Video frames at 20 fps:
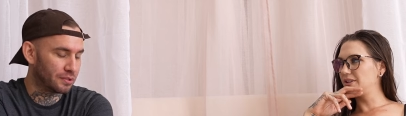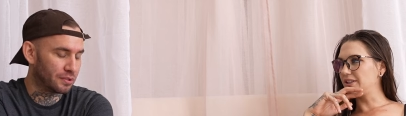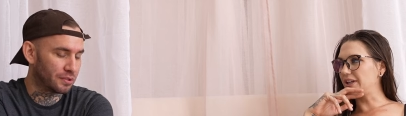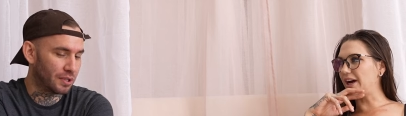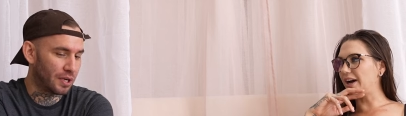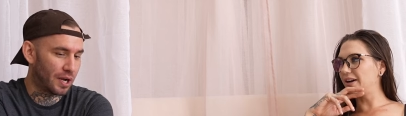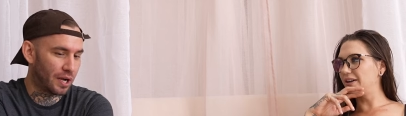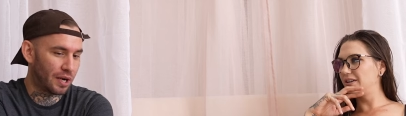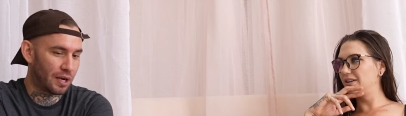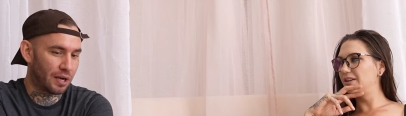
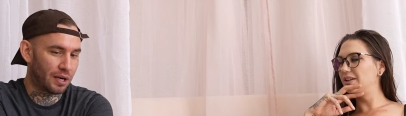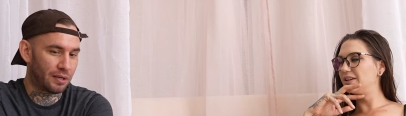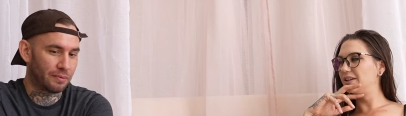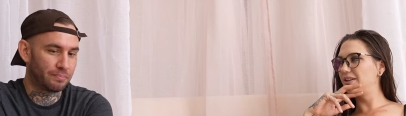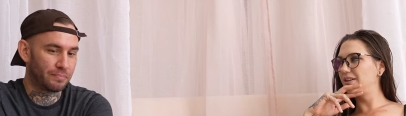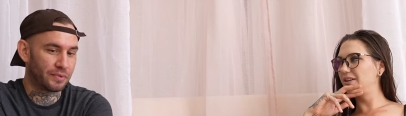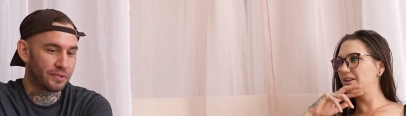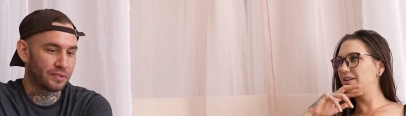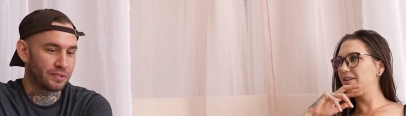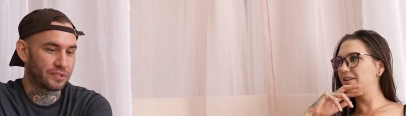Speaker 1: Yeah.
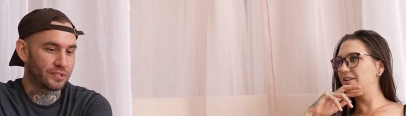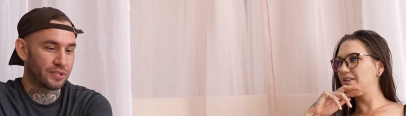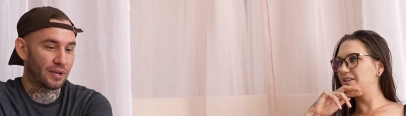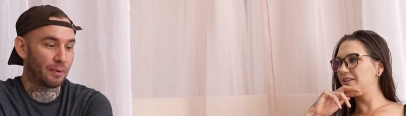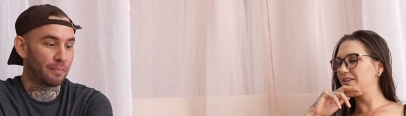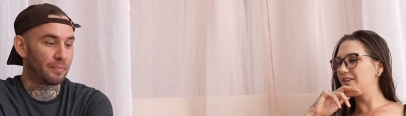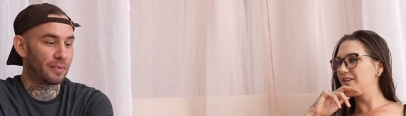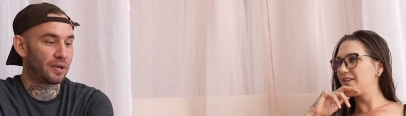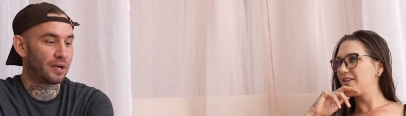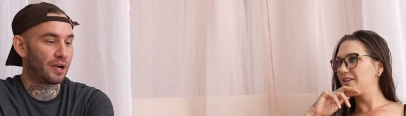Um,
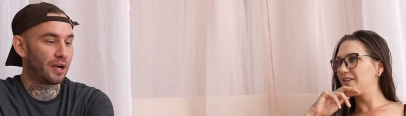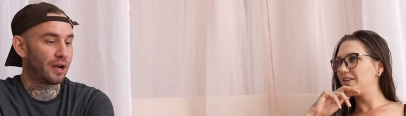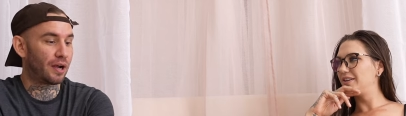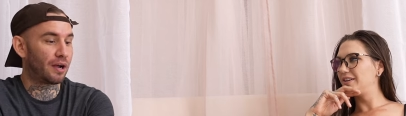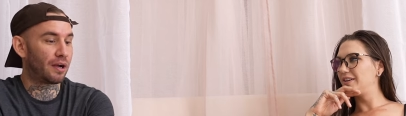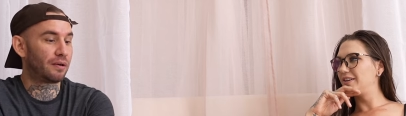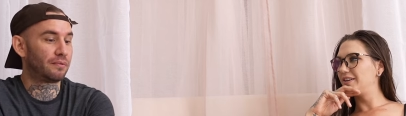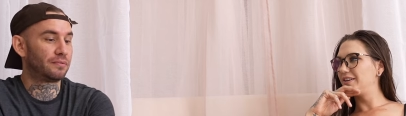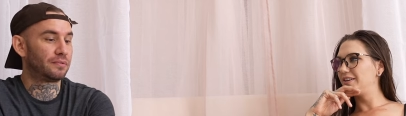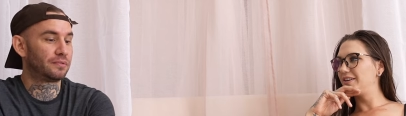some
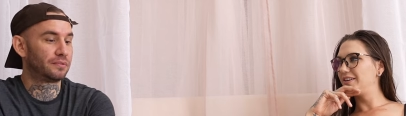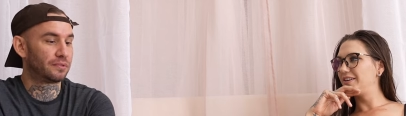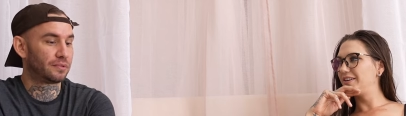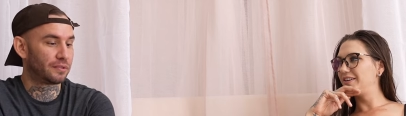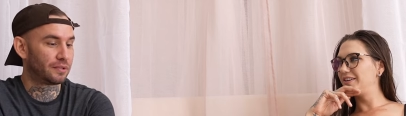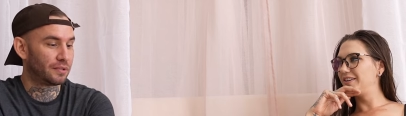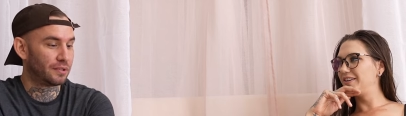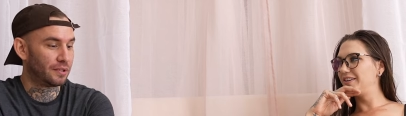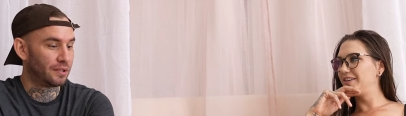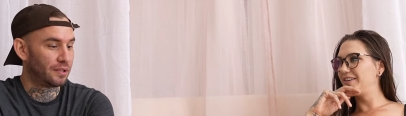um,
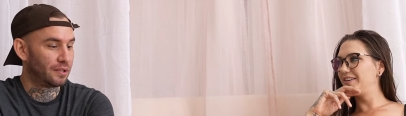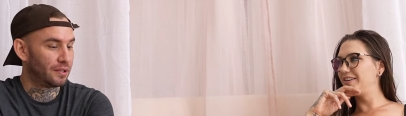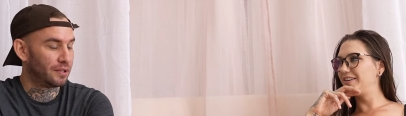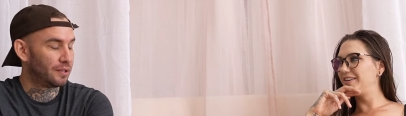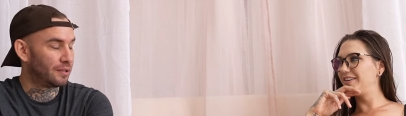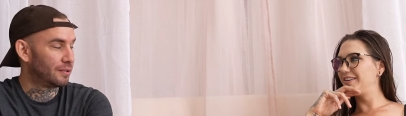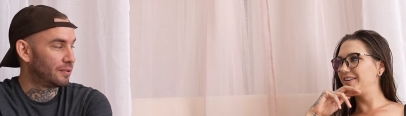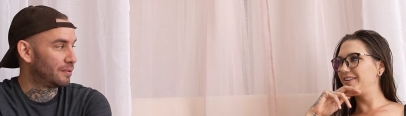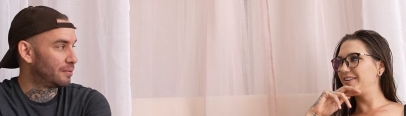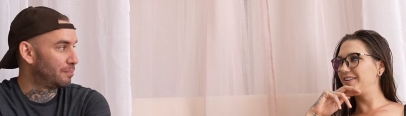
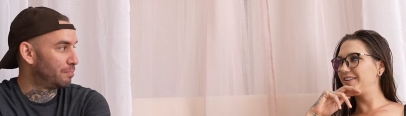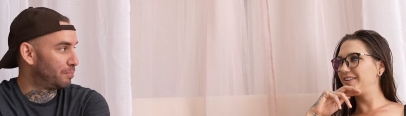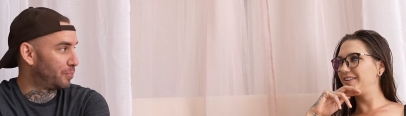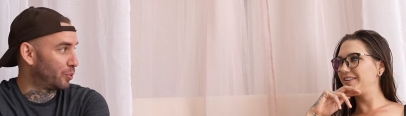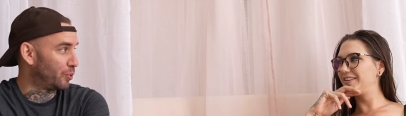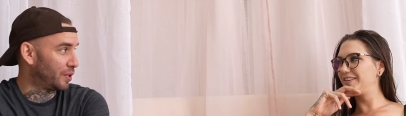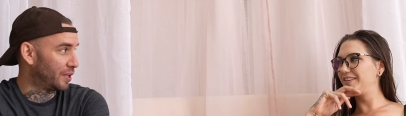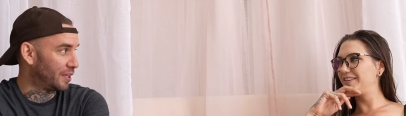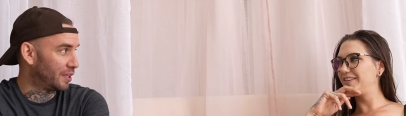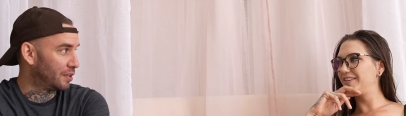
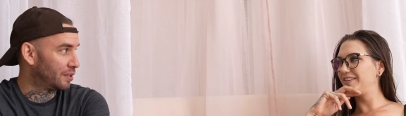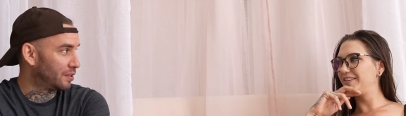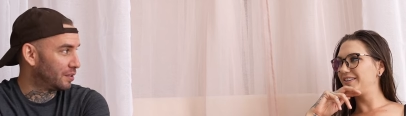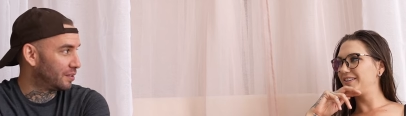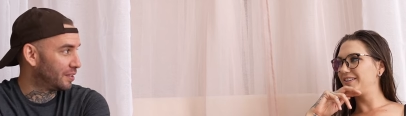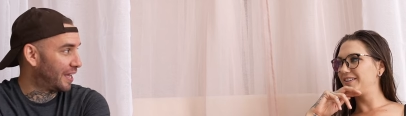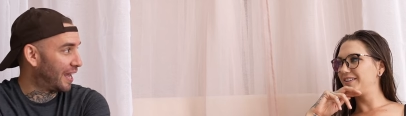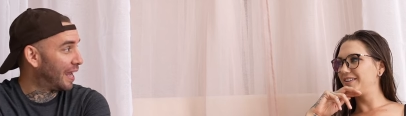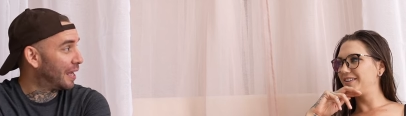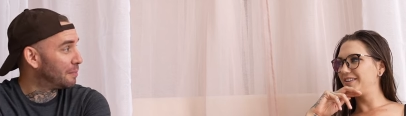booty
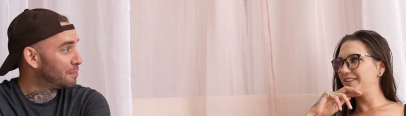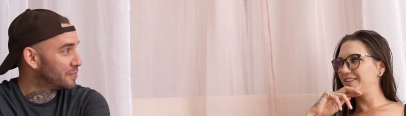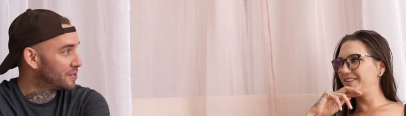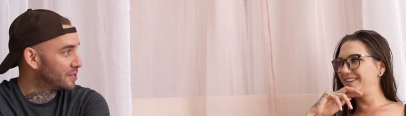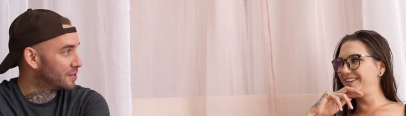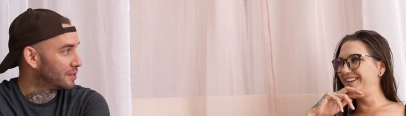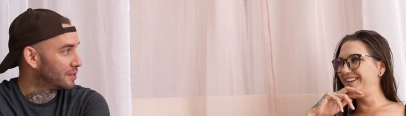games.